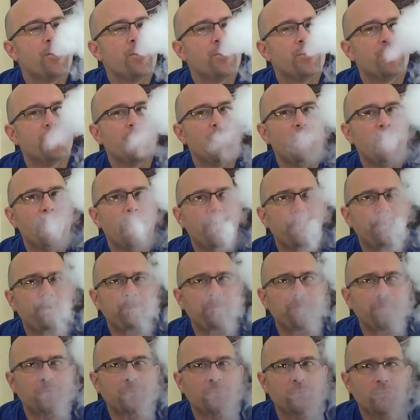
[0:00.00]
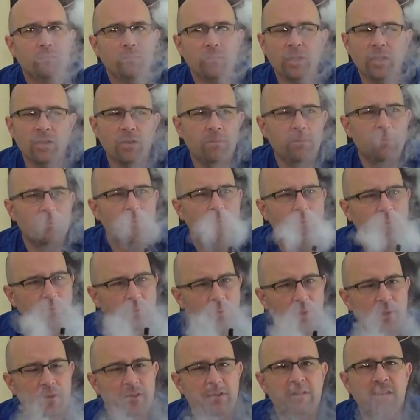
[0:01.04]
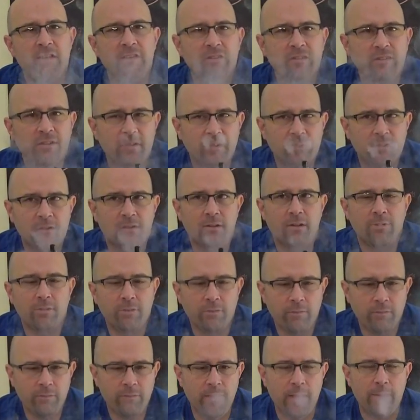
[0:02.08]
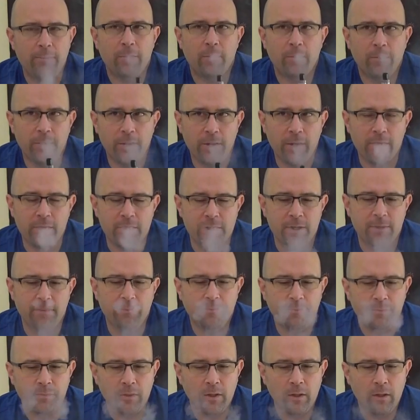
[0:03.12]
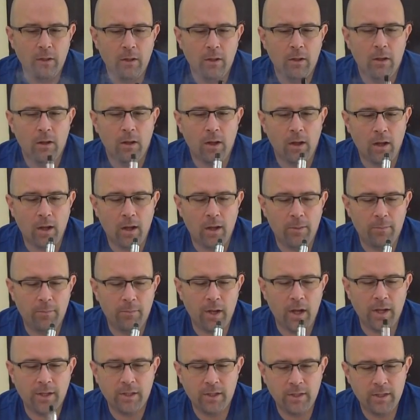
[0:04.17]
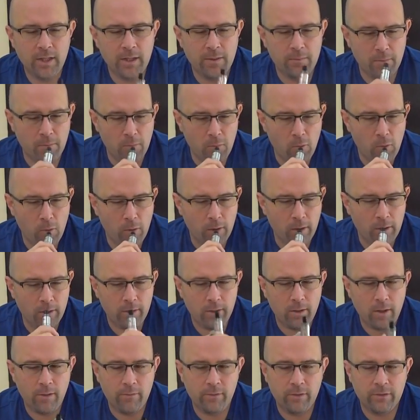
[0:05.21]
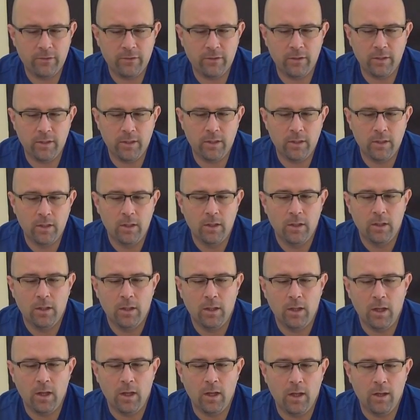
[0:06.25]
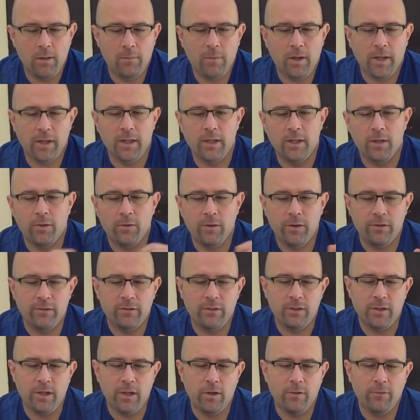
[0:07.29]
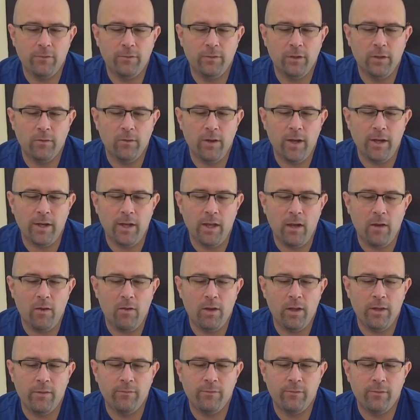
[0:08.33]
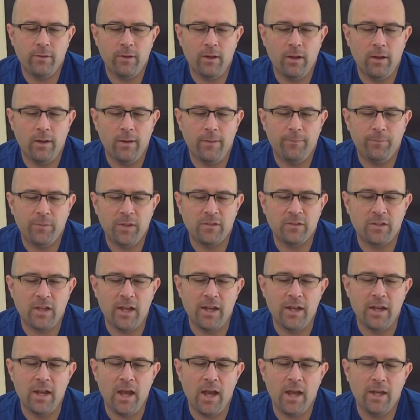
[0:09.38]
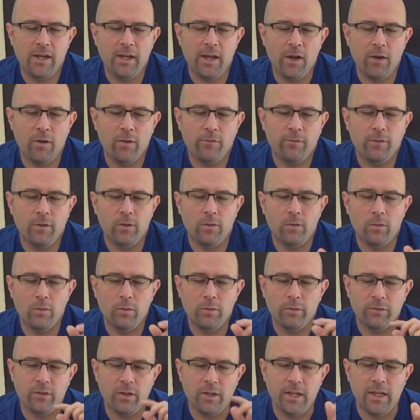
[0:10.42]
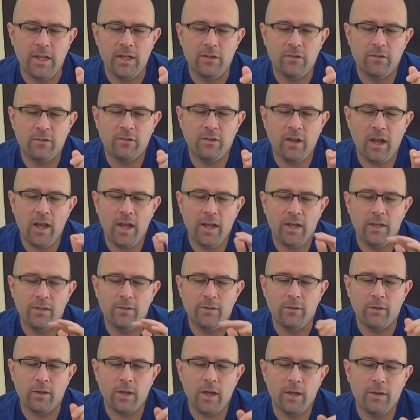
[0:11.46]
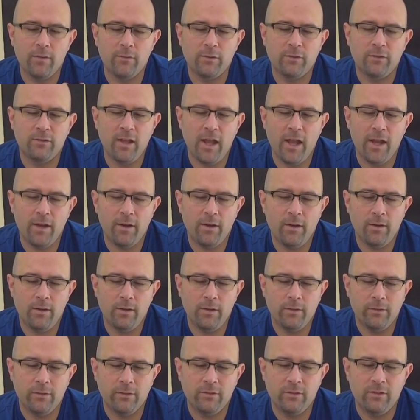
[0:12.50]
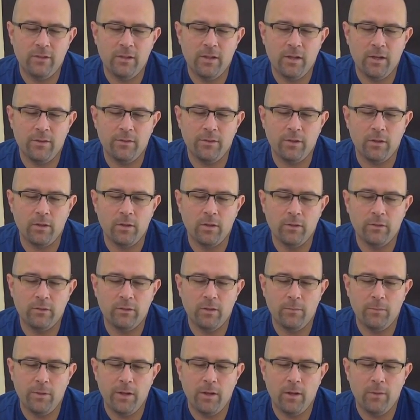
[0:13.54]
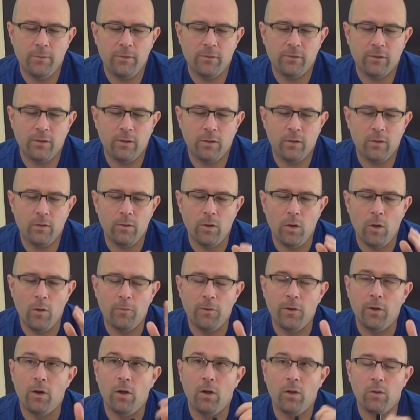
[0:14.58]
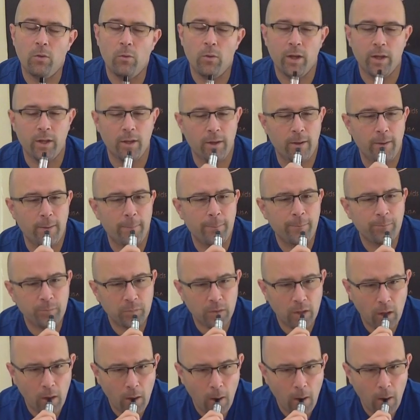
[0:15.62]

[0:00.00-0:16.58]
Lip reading: So decent vapor production. I could get more, obviously, by increasing the airflow. Right now it's got 9 airflow holes on each side, and they're kind of staggered, and you'll see that on the close-up here. I'm just going to go ahead and open it all the way up.